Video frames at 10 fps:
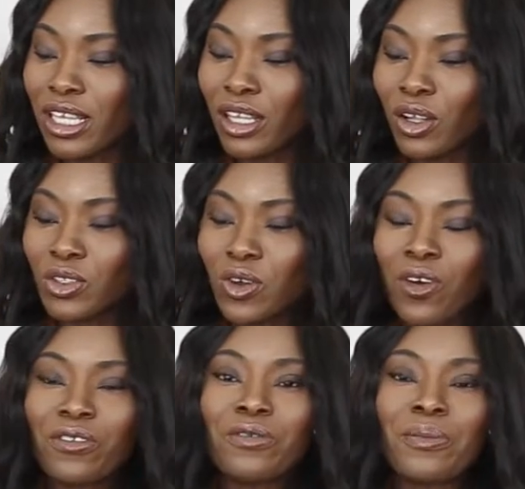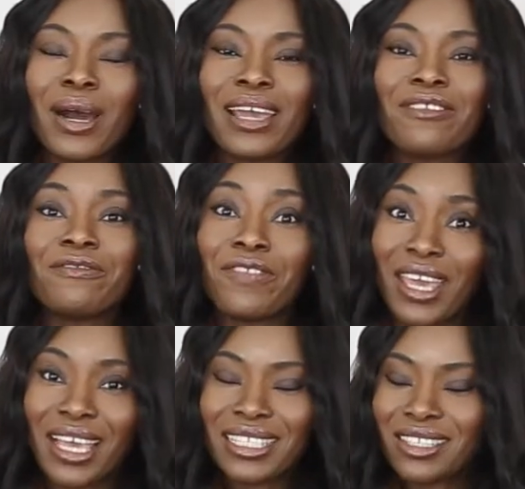a lot of my
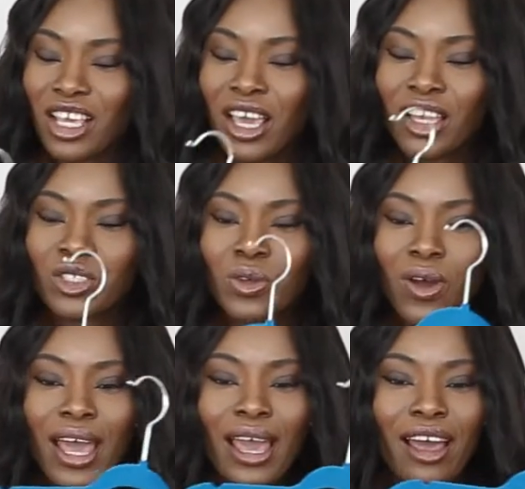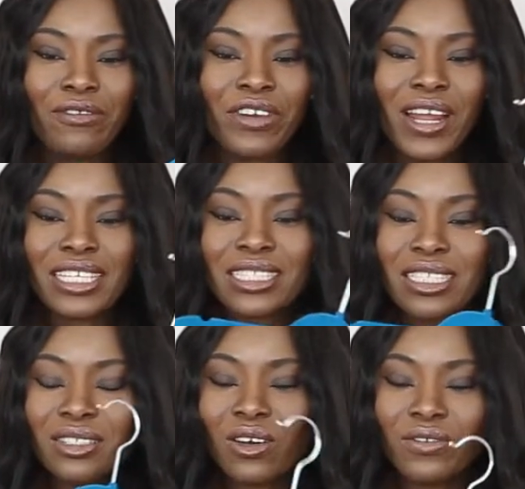vest. So I have
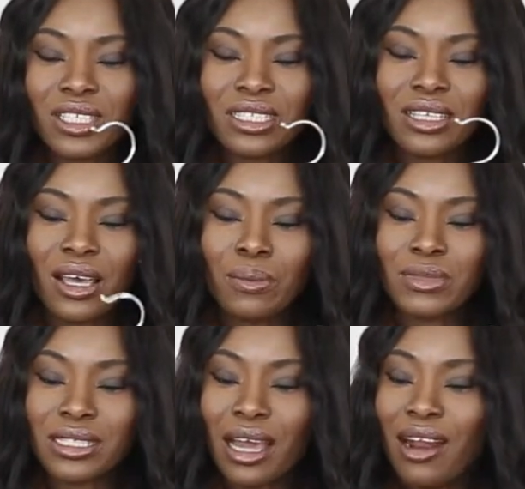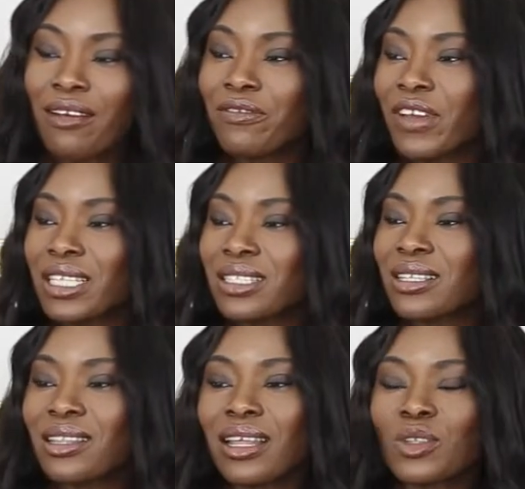varieties of this Zara
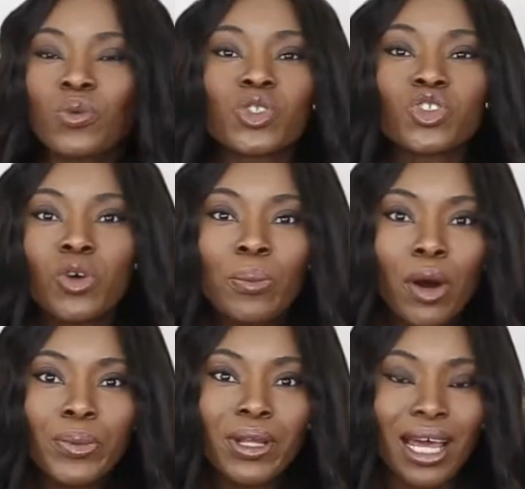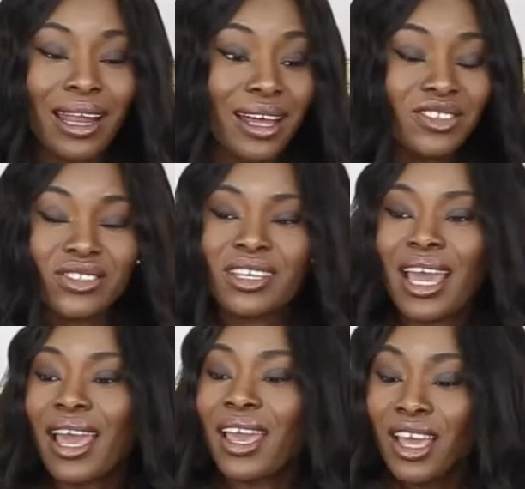vest that was so popular last
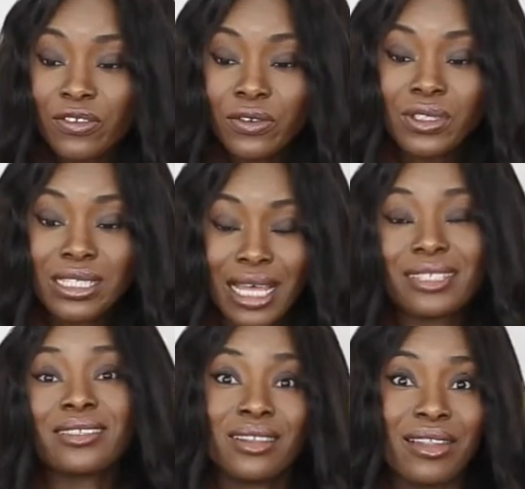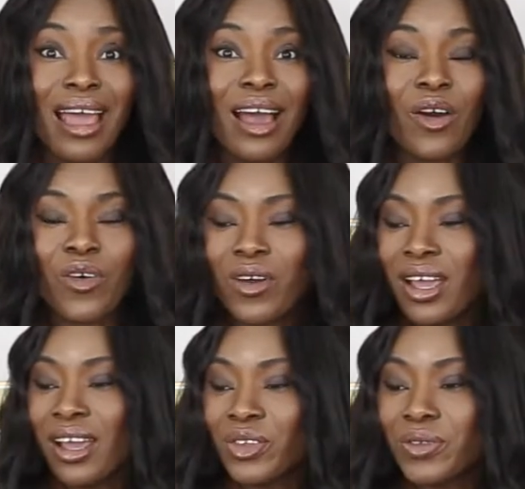year. Even starting now,
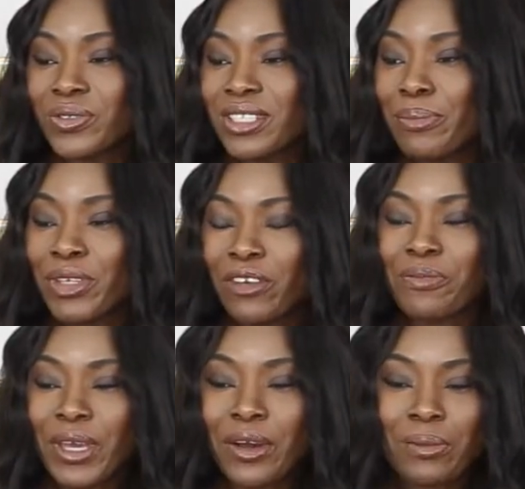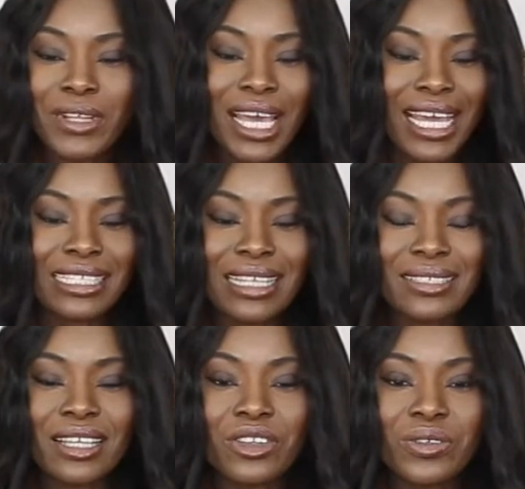you could see a bit of makeup there. I
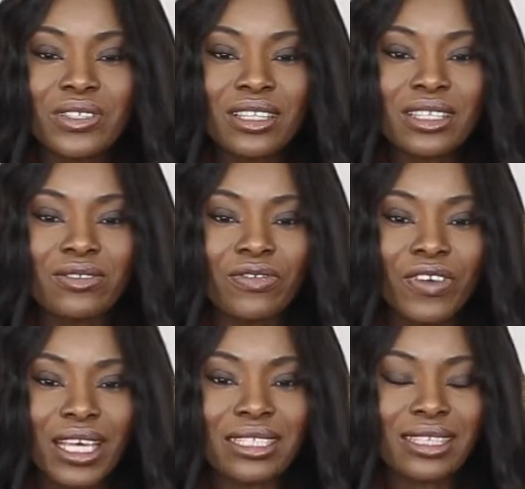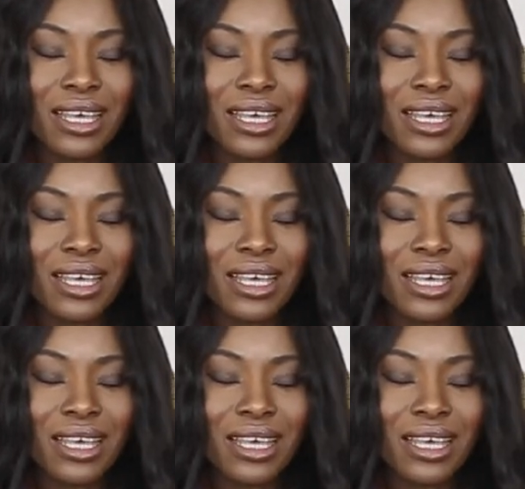started using this vest